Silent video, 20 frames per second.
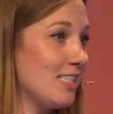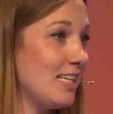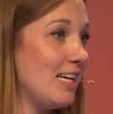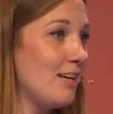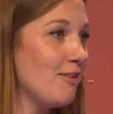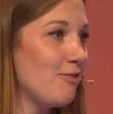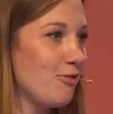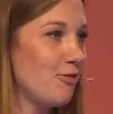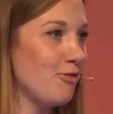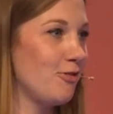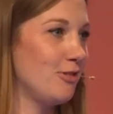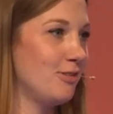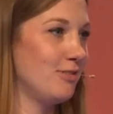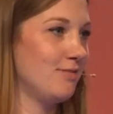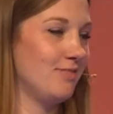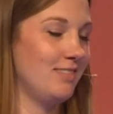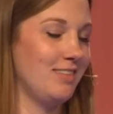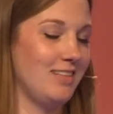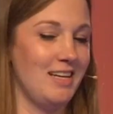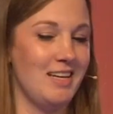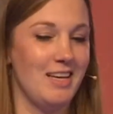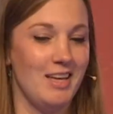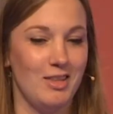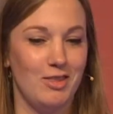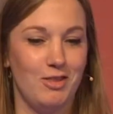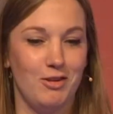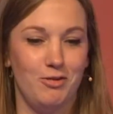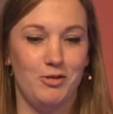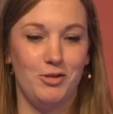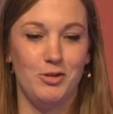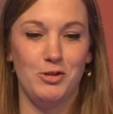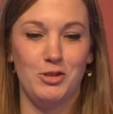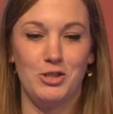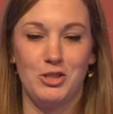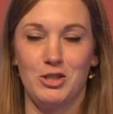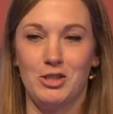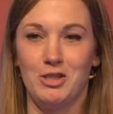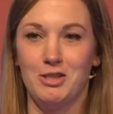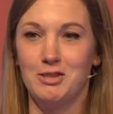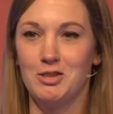if the
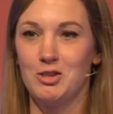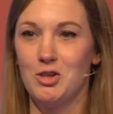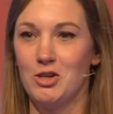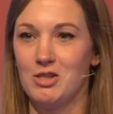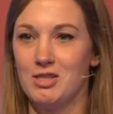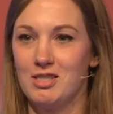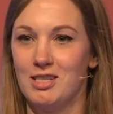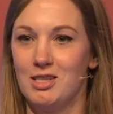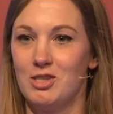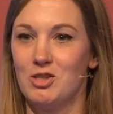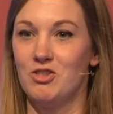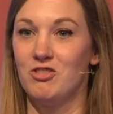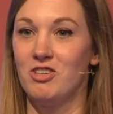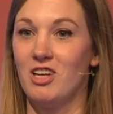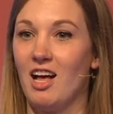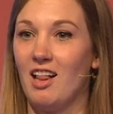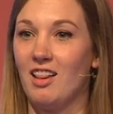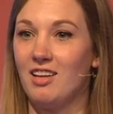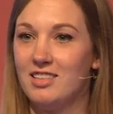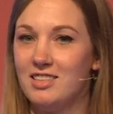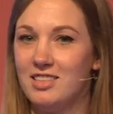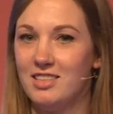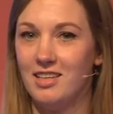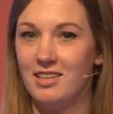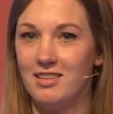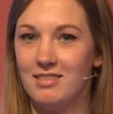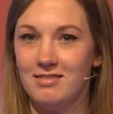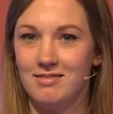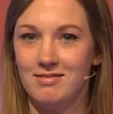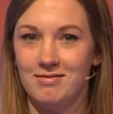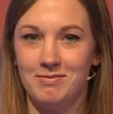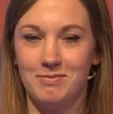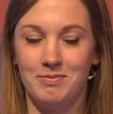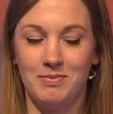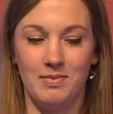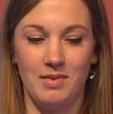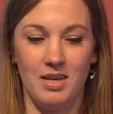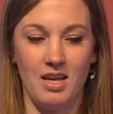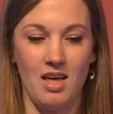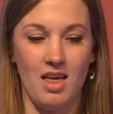future turns into reality.
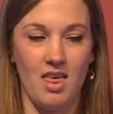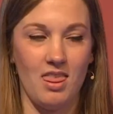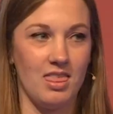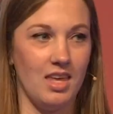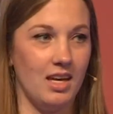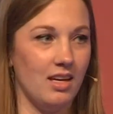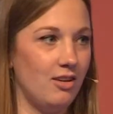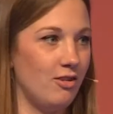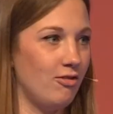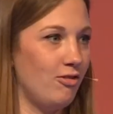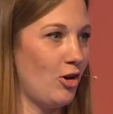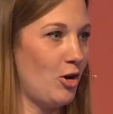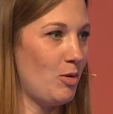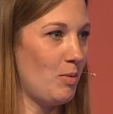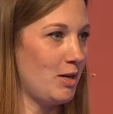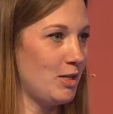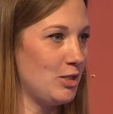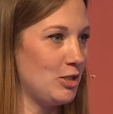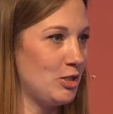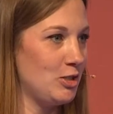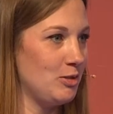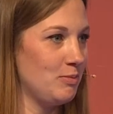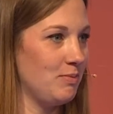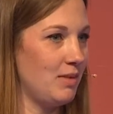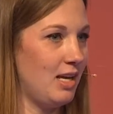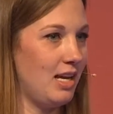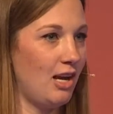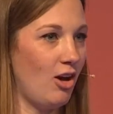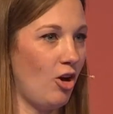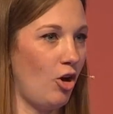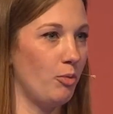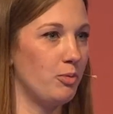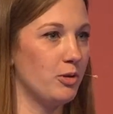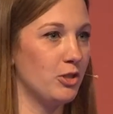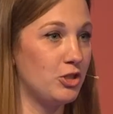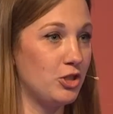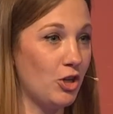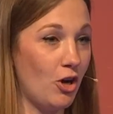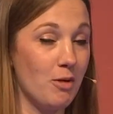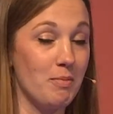Thank you very much. And I hope you
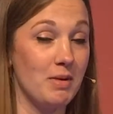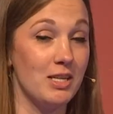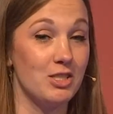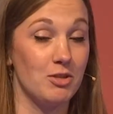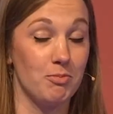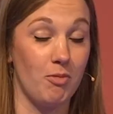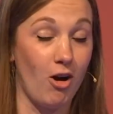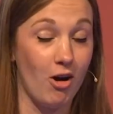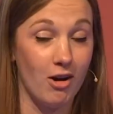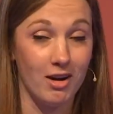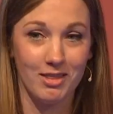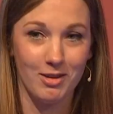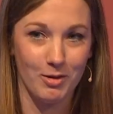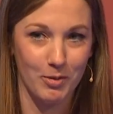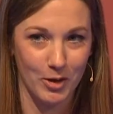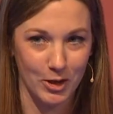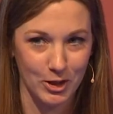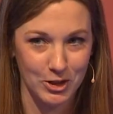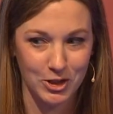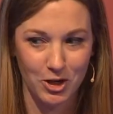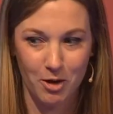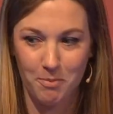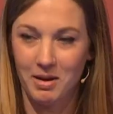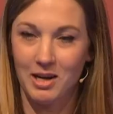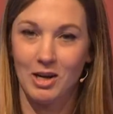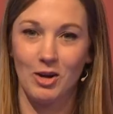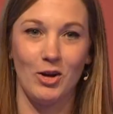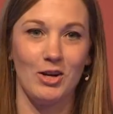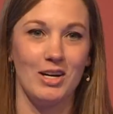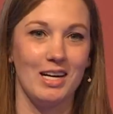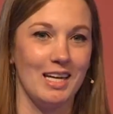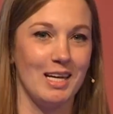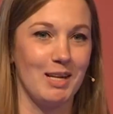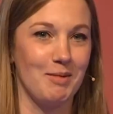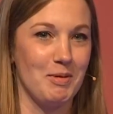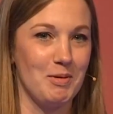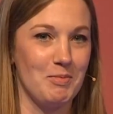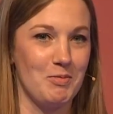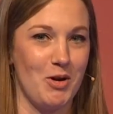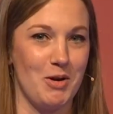join me tomorrow in the workshop and learn a little
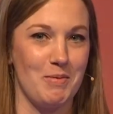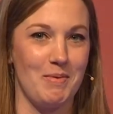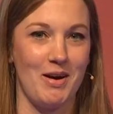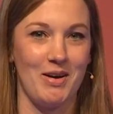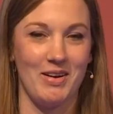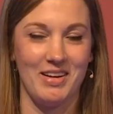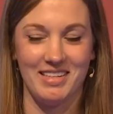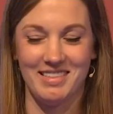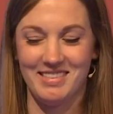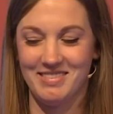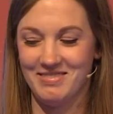bit more about it.